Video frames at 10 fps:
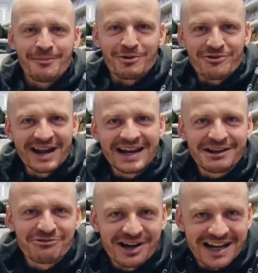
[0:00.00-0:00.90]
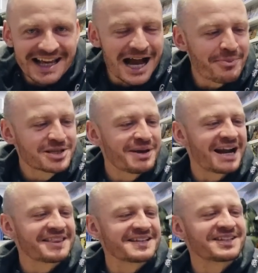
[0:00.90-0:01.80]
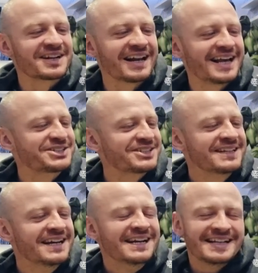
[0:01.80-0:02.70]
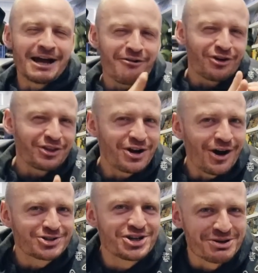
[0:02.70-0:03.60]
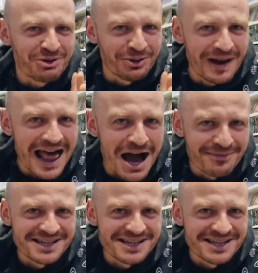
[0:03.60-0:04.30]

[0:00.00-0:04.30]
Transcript: But really, really happy to be adding this to the collection. Now I've got the cartridge, I'm going to allow